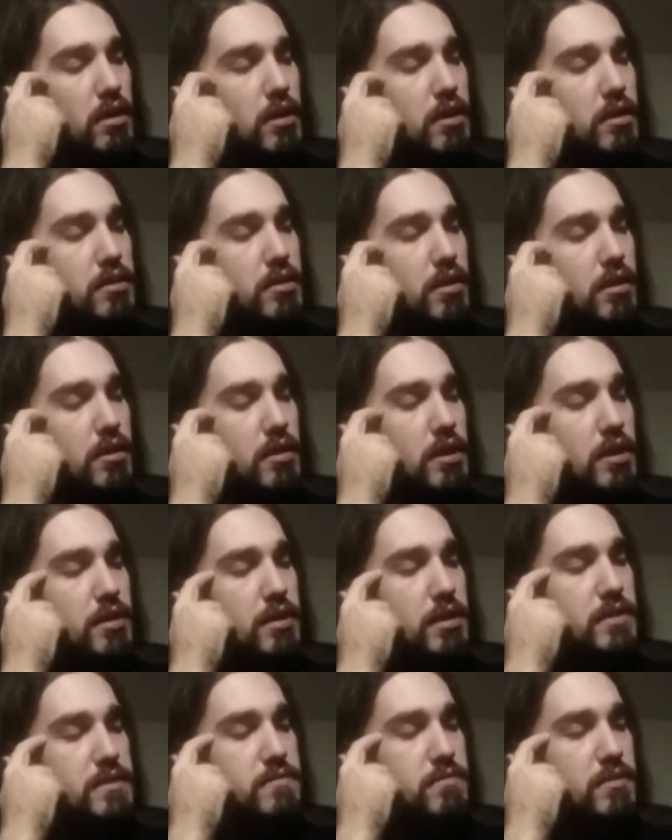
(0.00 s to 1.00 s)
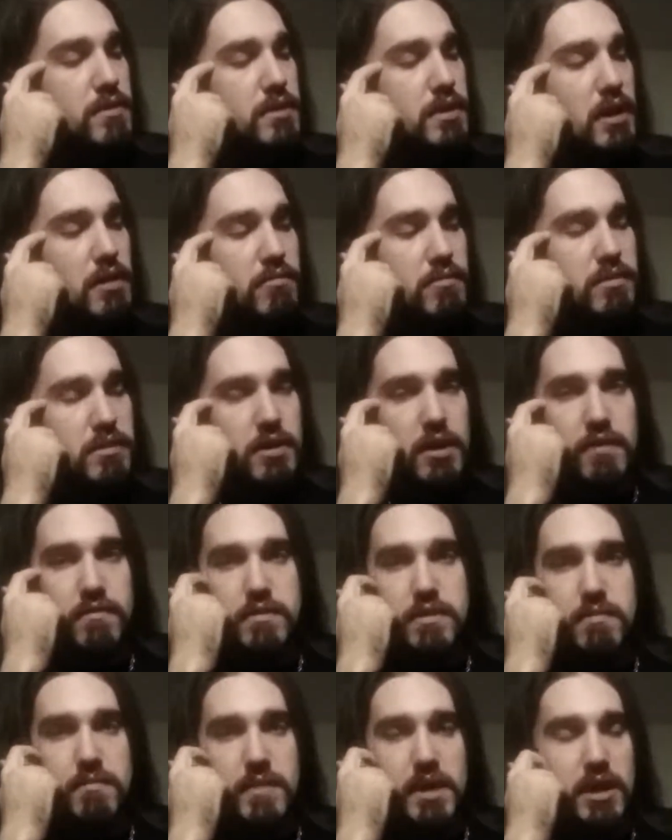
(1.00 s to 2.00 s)
And in this one, I'm going to
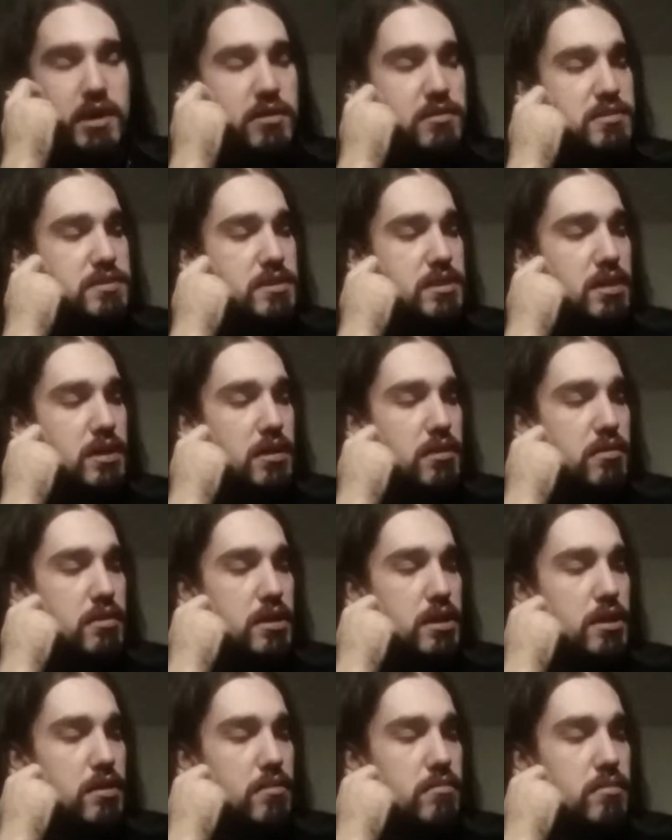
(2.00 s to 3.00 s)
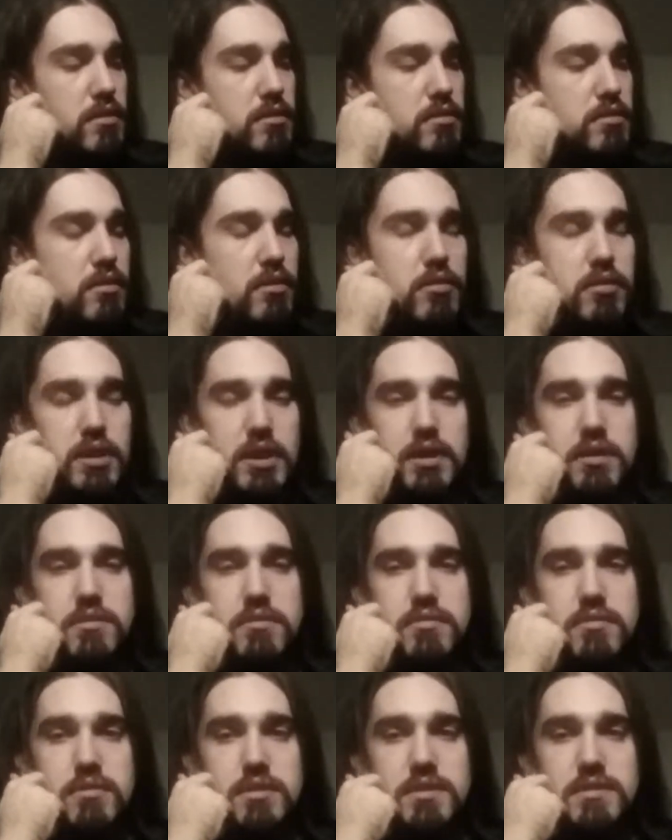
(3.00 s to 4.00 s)
cover the minor scale, and I'm going to go ahead
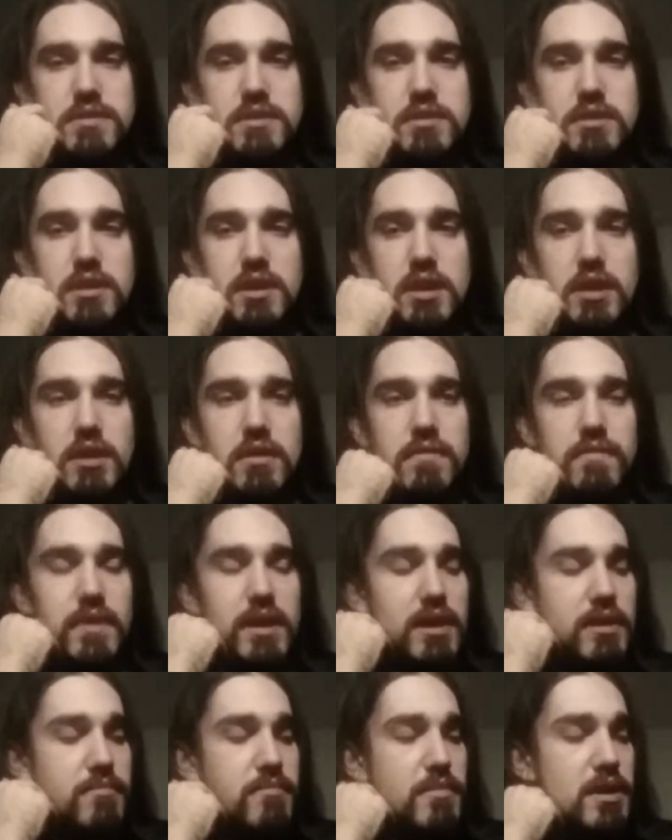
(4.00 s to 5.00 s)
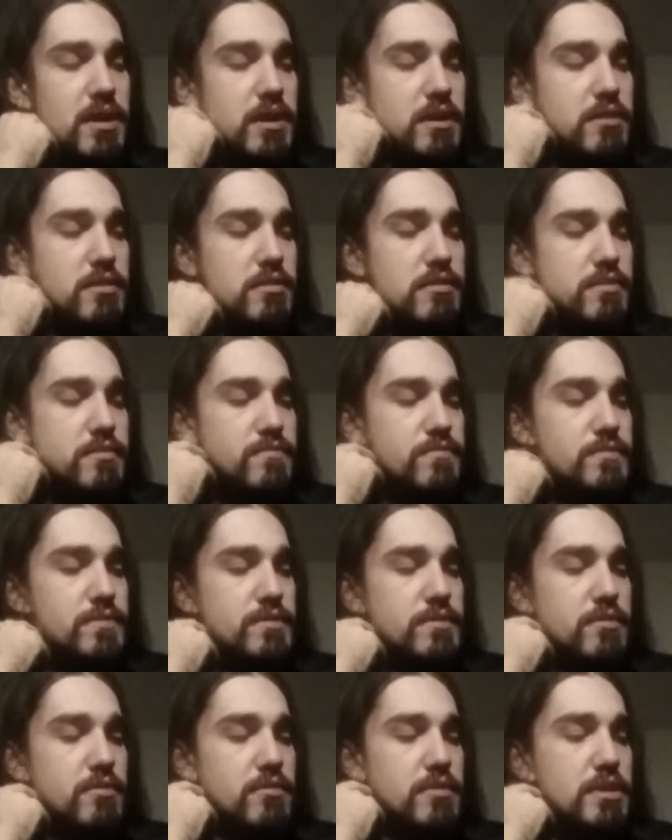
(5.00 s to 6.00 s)
and do this in the key of A minor.
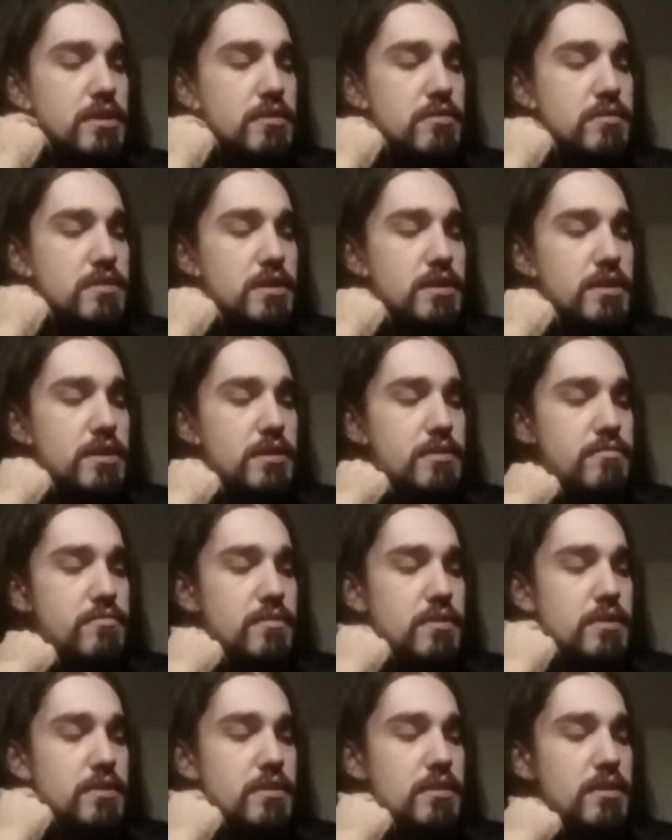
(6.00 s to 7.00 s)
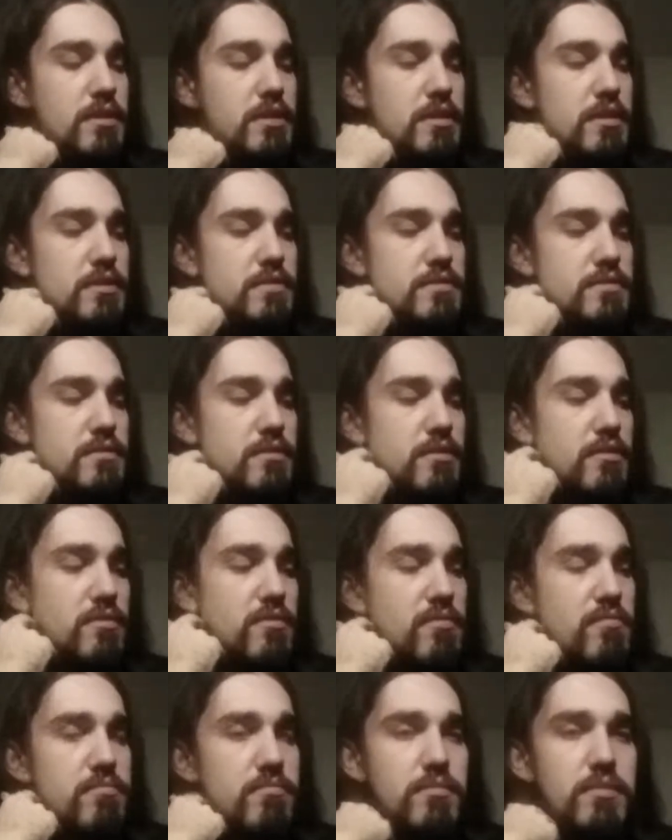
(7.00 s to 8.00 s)
So there is
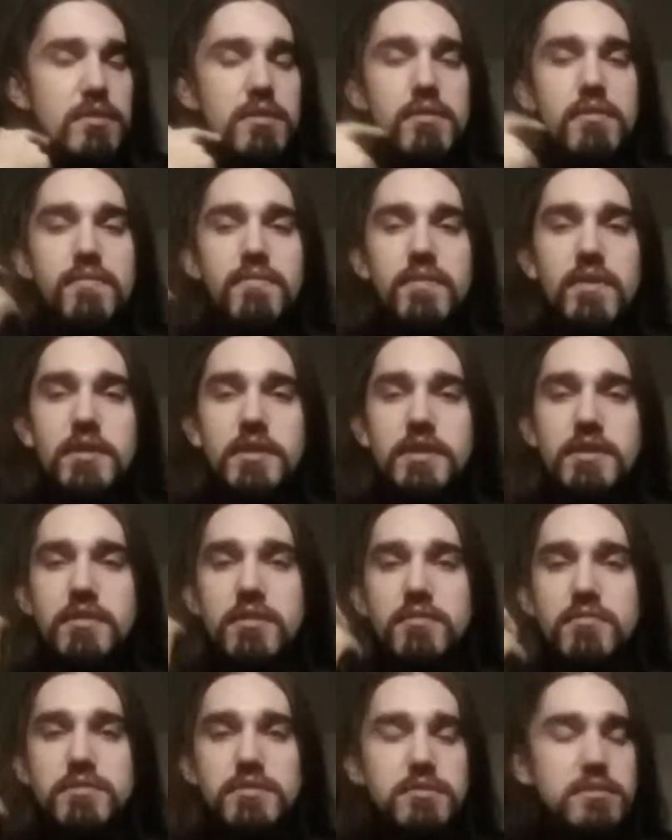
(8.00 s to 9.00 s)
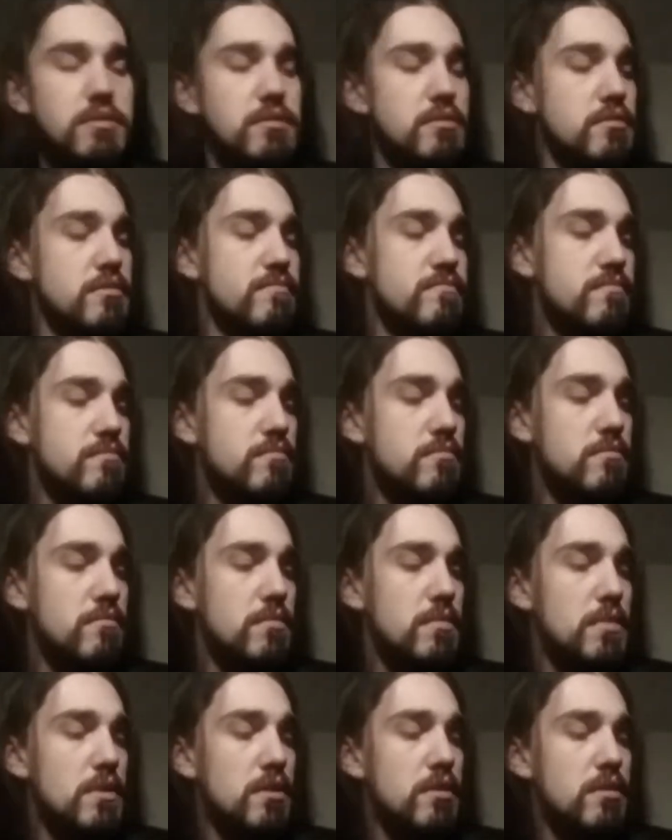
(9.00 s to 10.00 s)
no funny notes to
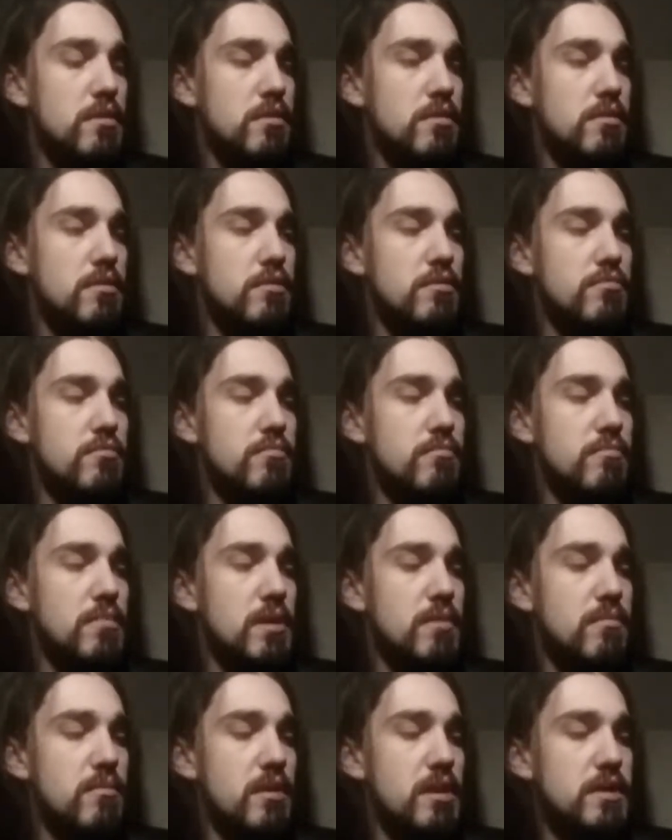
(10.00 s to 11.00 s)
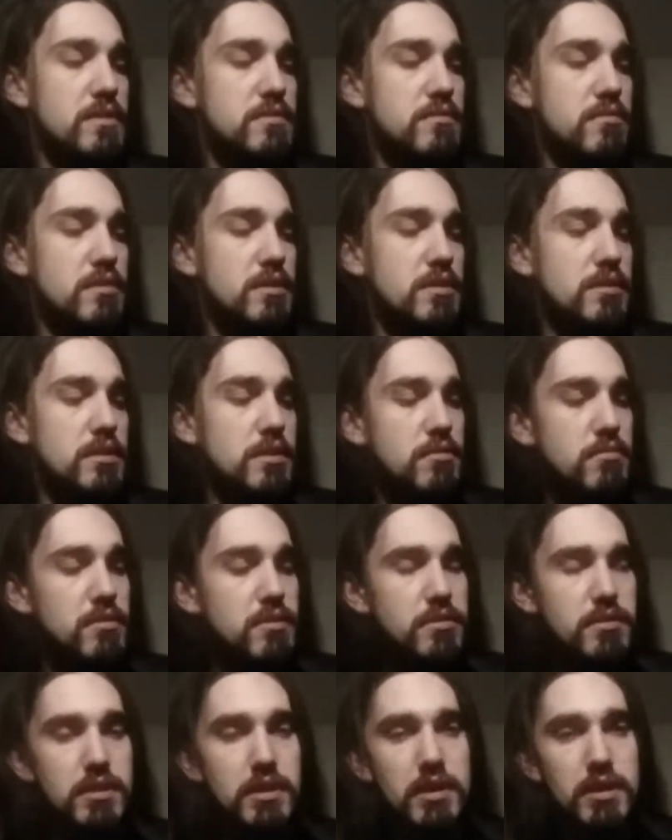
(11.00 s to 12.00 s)
memorize or anything
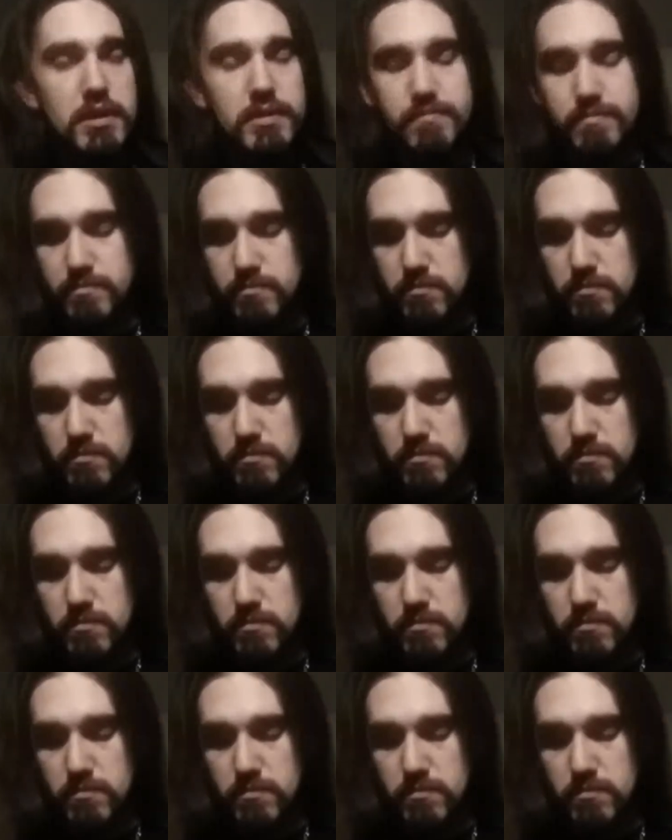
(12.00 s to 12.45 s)
like that.